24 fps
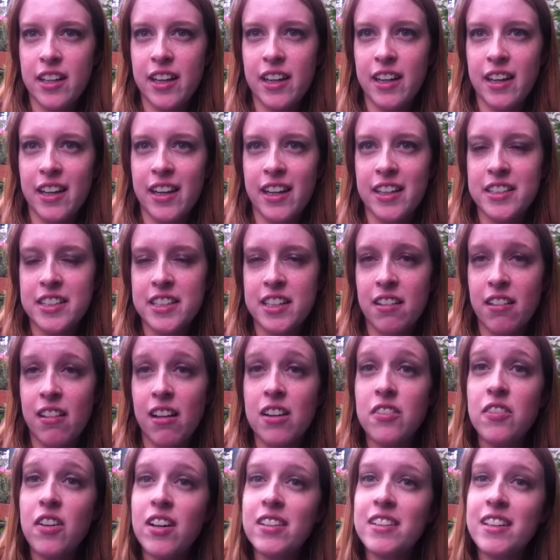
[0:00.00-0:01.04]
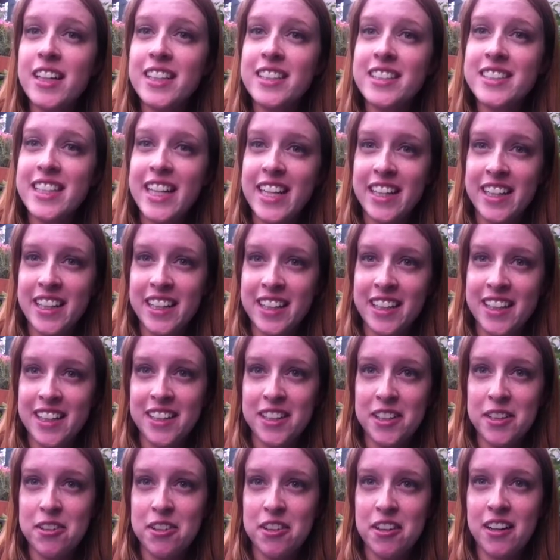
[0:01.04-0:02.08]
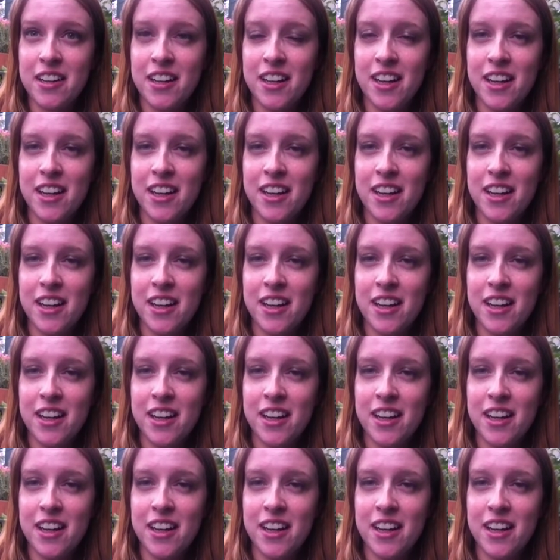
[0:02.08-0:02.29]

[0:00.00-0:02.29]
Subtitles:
I did a lot of online dating in New York